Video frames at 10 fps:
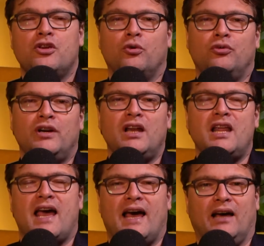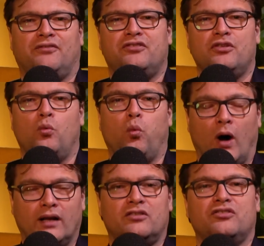You really have to
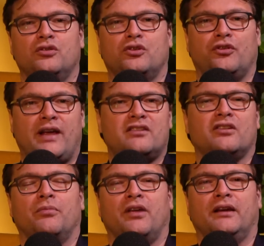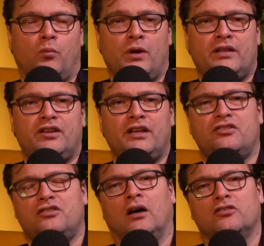want to create something. We
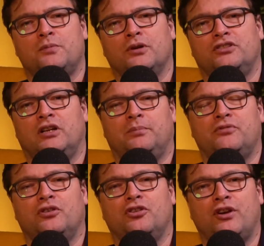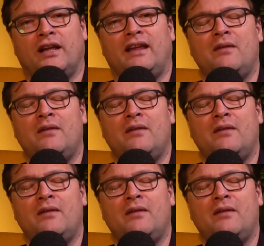teach entrepreneurship to create